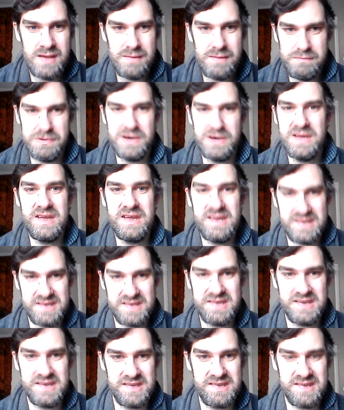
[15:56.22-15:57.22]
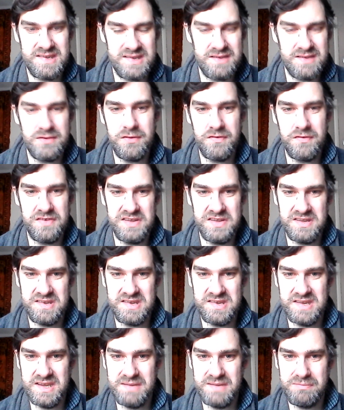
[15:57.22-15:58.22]
But it's this sort of
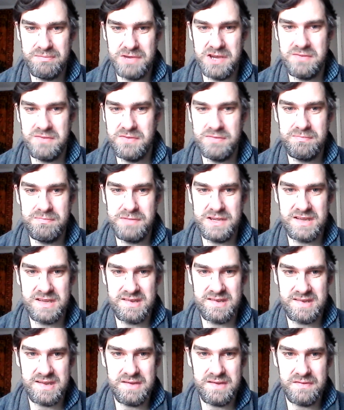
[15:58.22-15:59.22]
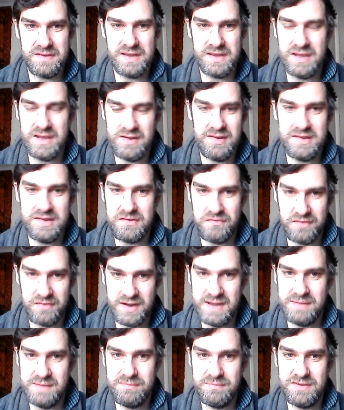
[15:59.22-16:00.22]
sincere moment, because even though it's
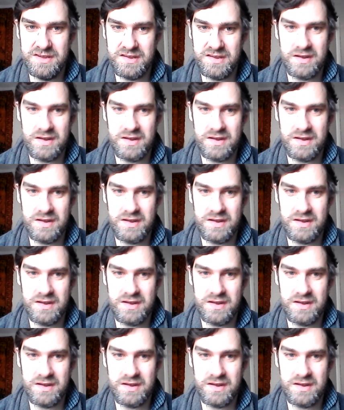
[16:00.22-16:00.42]
framed as